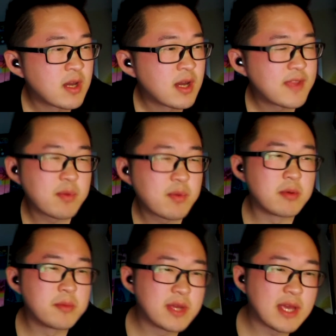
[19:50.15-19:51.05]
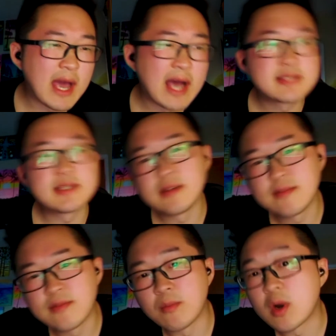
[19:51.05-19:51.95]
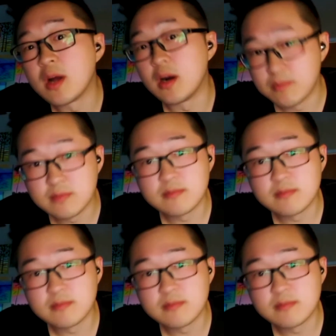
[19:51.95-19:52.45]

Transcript: think probably asking for more help.